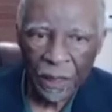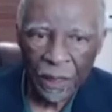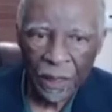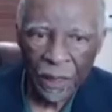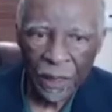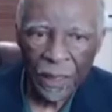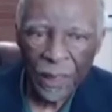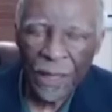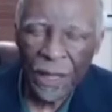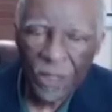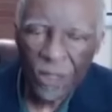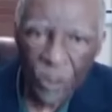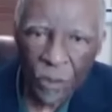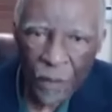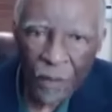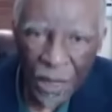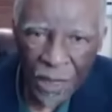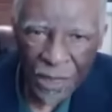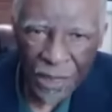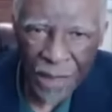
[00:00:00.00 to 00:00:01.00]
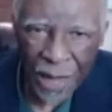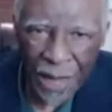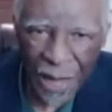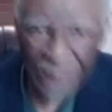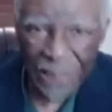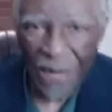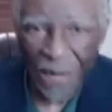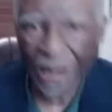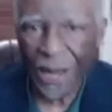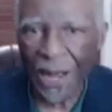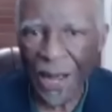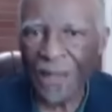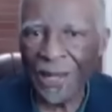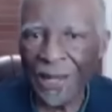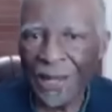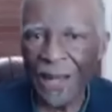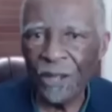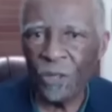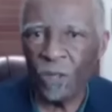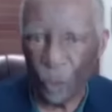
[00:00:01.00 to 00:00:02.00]
It doesn't make sense. I
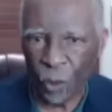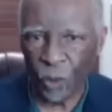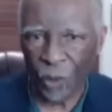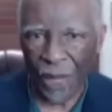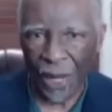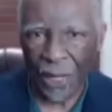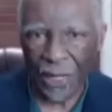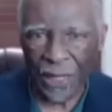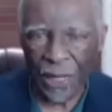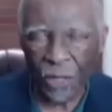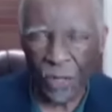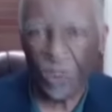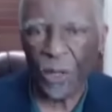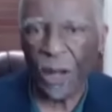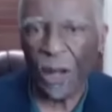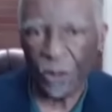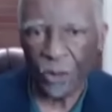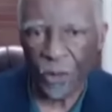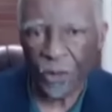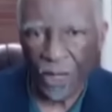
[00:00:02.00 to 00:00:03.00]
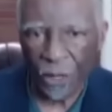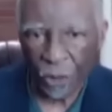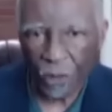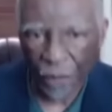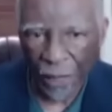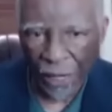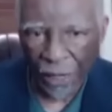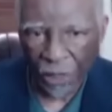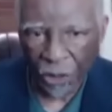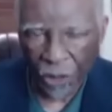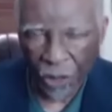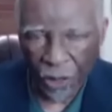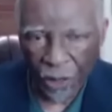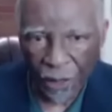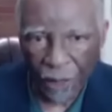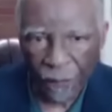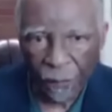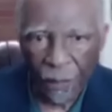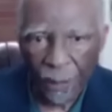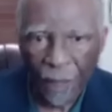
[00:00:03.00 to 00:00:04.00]
can't do that. That's what I was saying to the
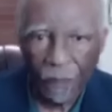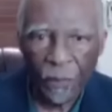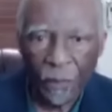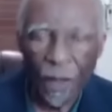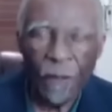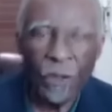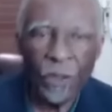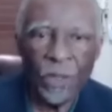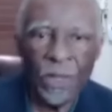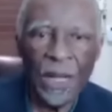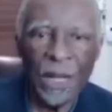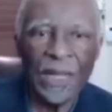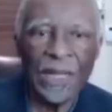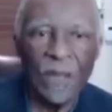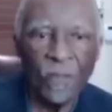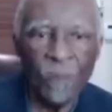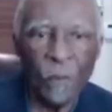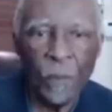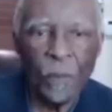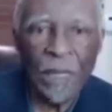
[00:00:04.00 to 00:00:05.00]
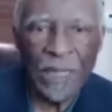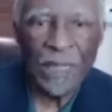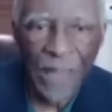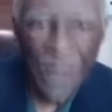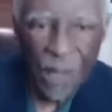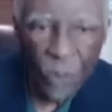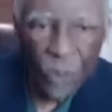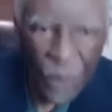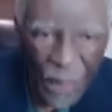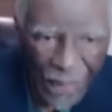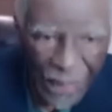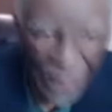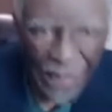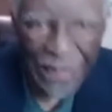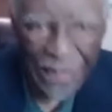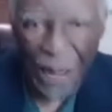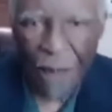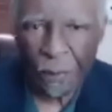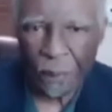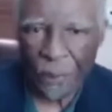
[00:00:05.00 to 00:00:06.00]
ANC. I was saying, Jeff, please, can we
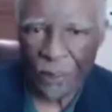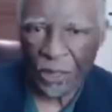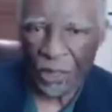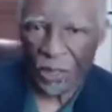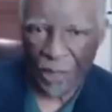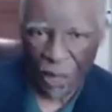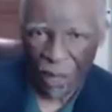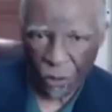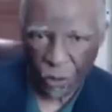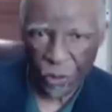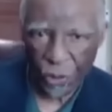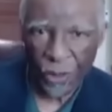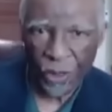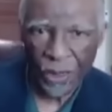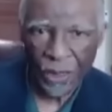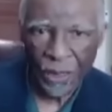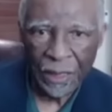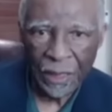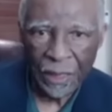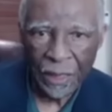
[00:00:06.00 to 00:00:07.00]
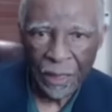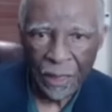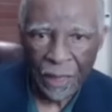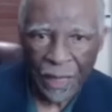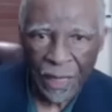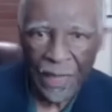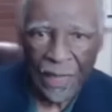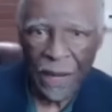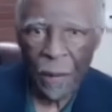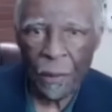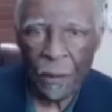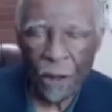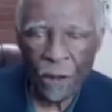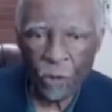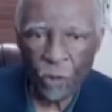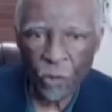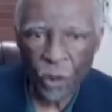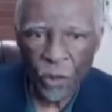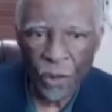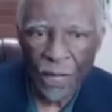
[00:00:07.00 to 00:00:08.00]
clean up this house? Clean up
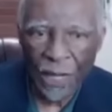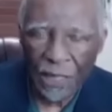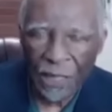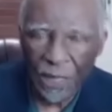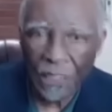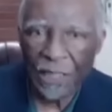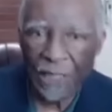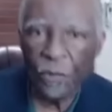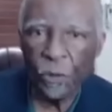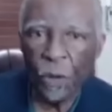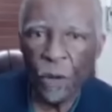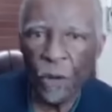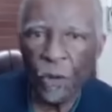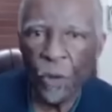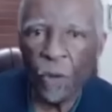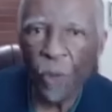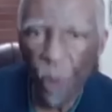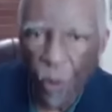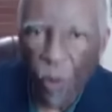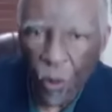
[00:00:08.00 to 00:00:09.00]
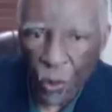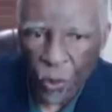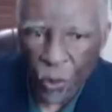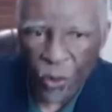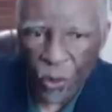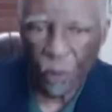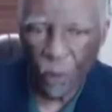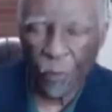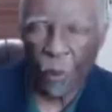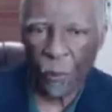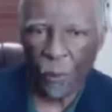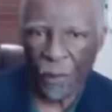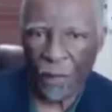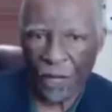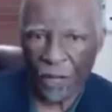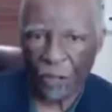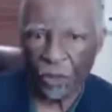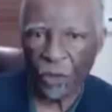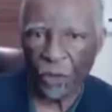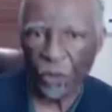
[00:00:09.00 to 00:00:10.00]
house so that indeed when we go to the
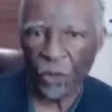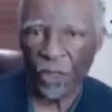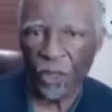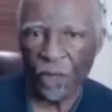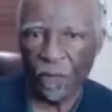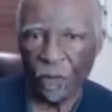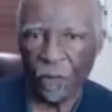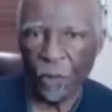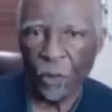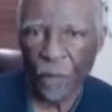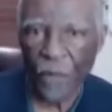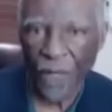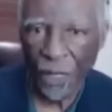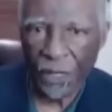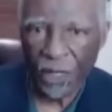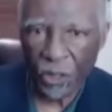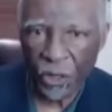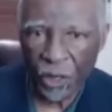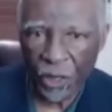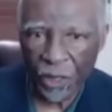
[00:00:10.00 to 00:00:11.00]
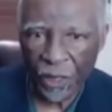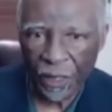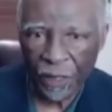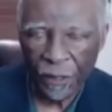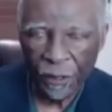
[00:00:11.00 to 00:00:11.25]
population to say vote ANC,